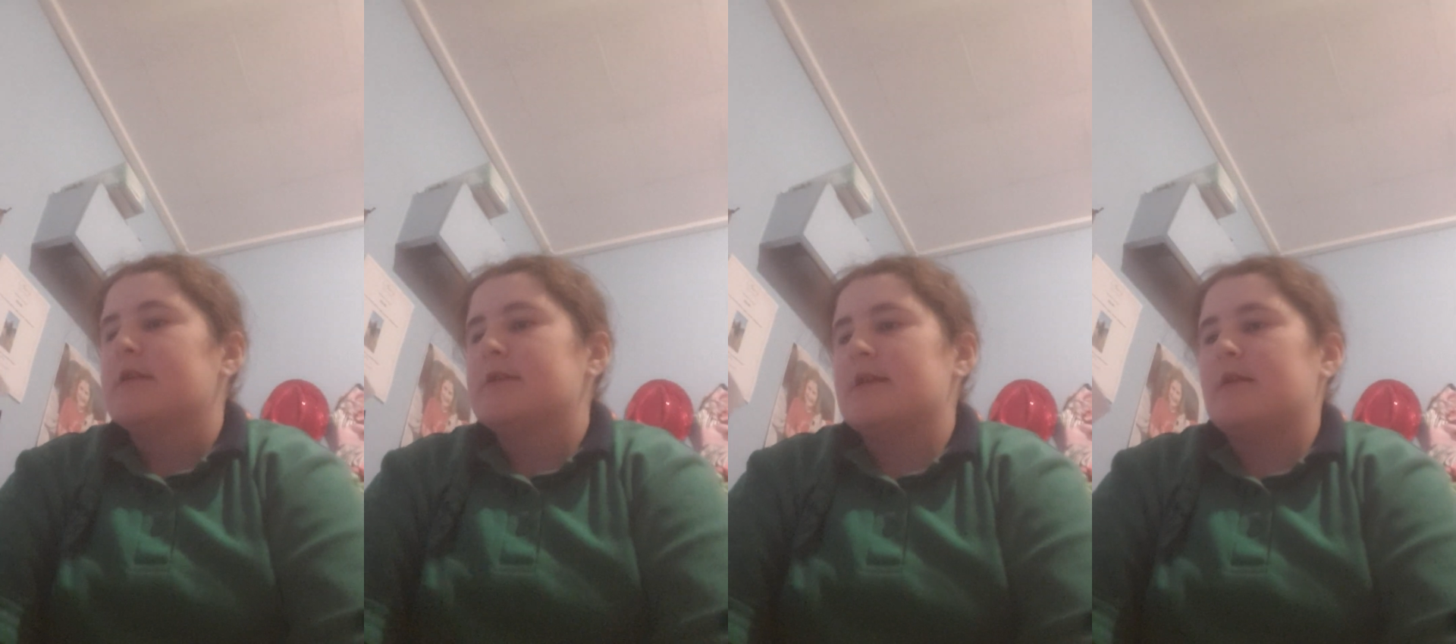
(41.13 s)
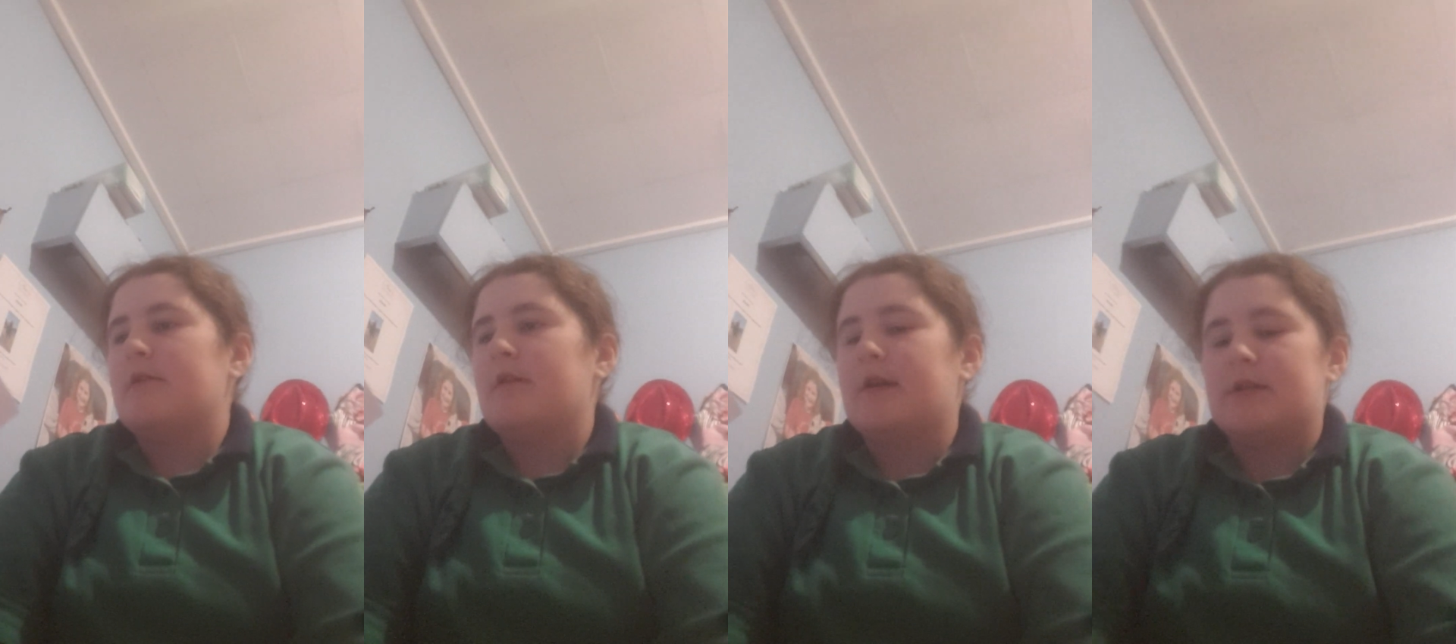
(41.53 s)

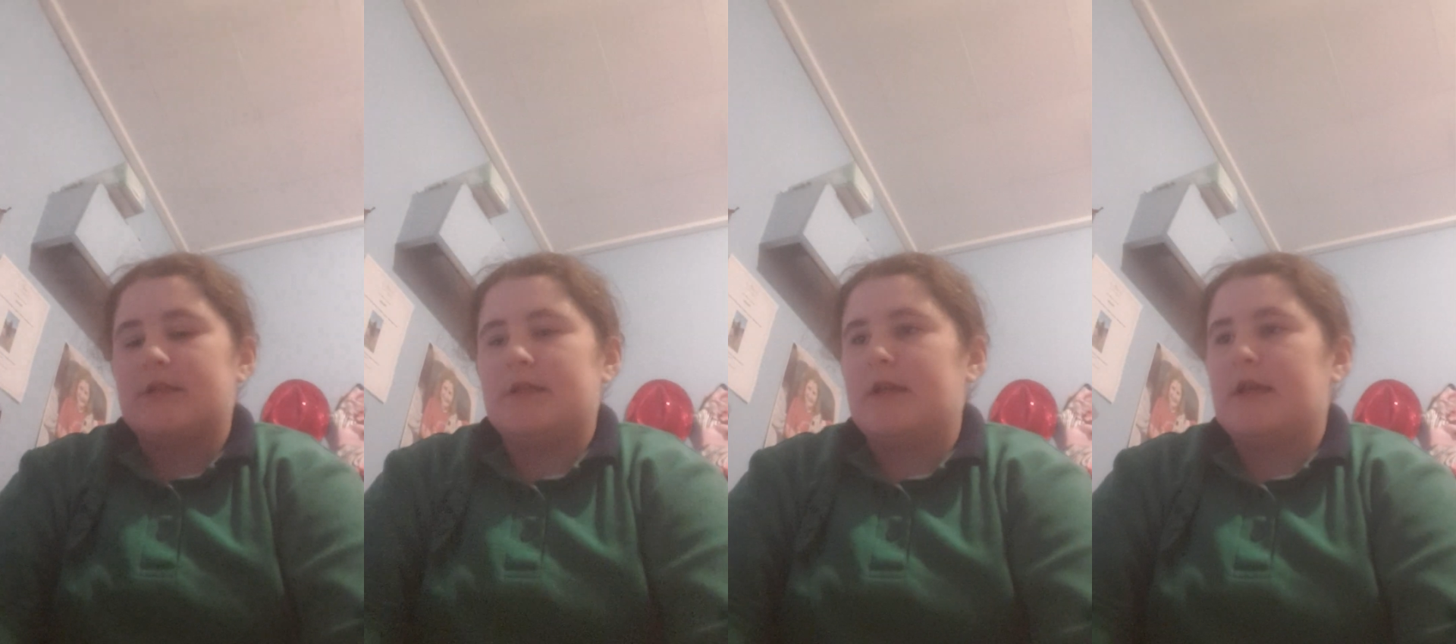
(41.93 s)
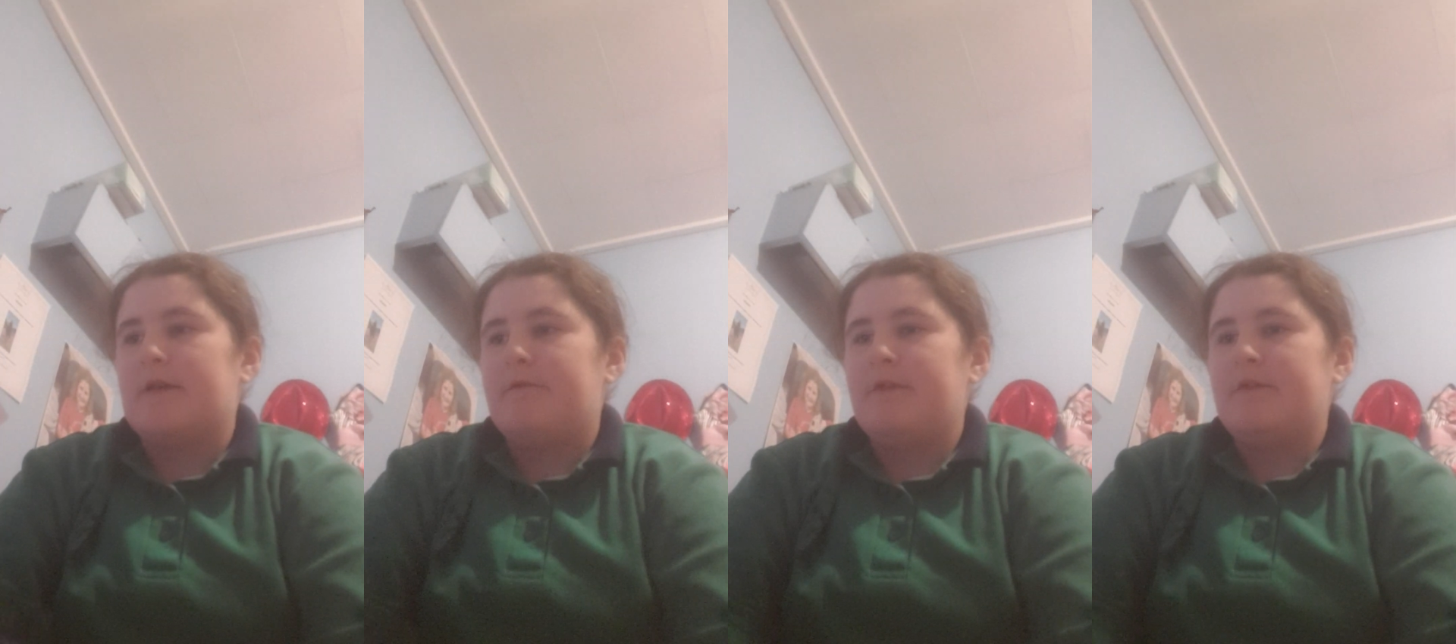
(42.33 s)
So I just need to
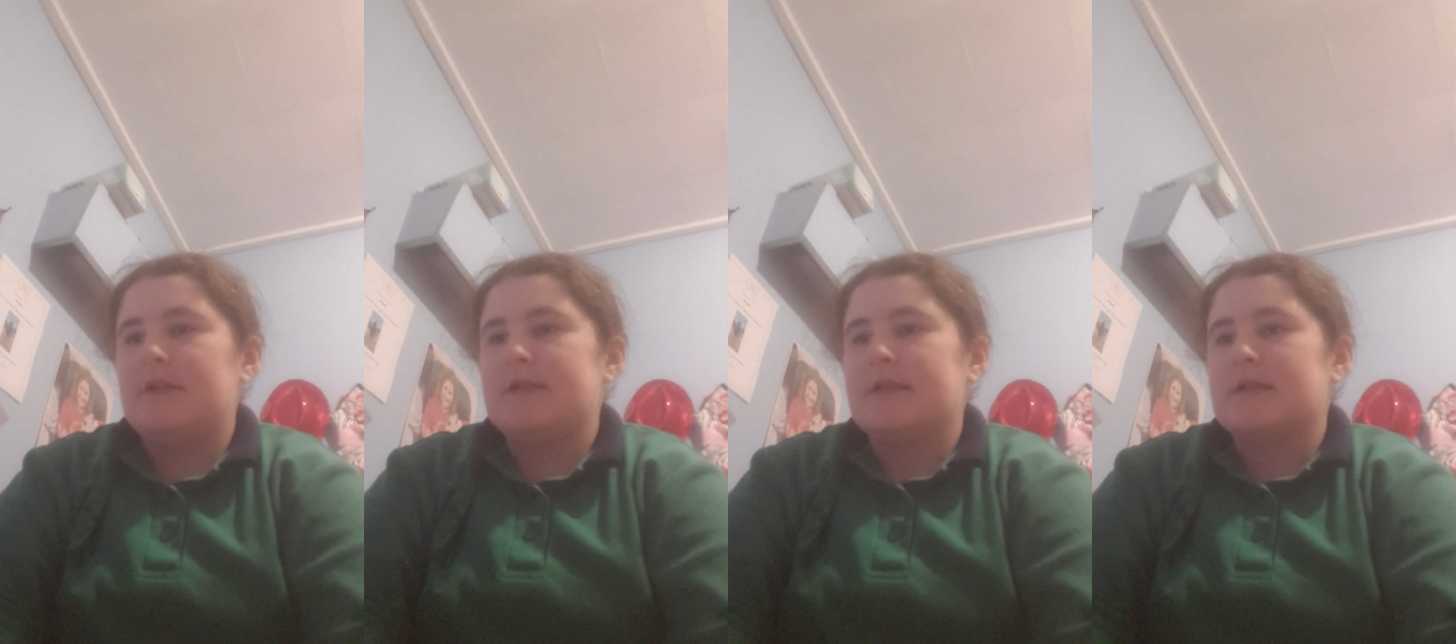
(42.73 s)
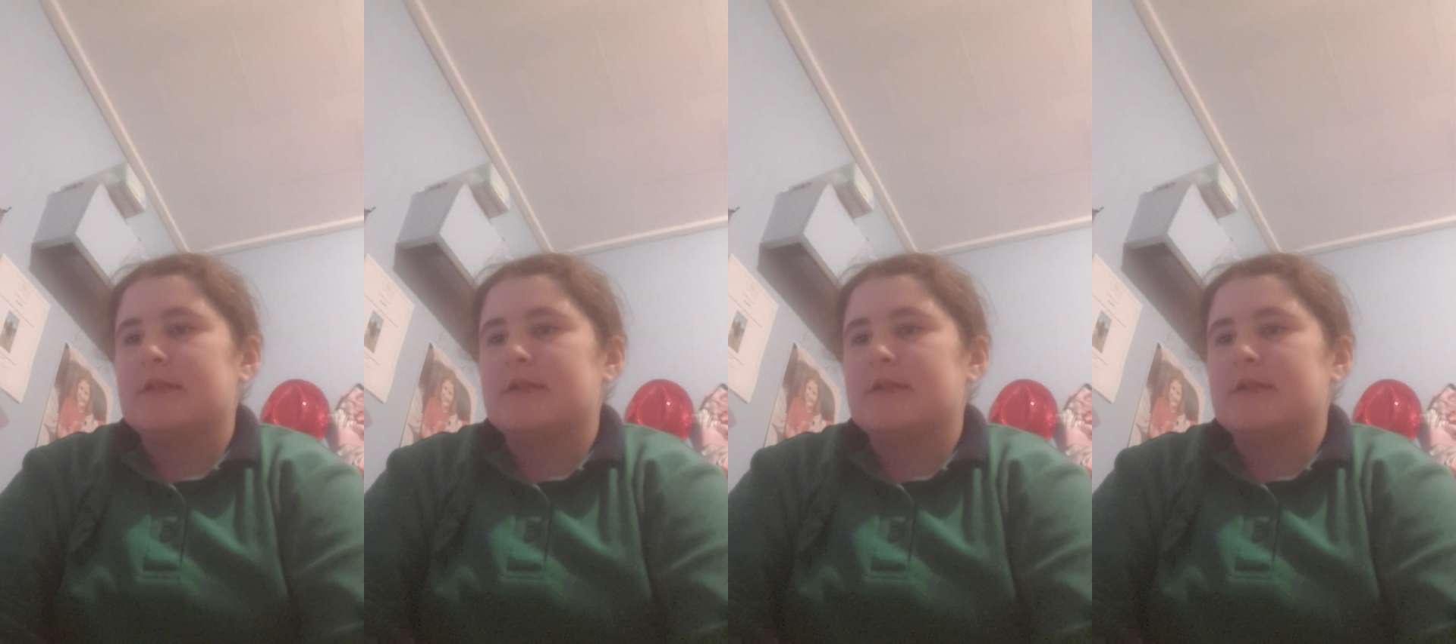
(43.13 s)
get 56,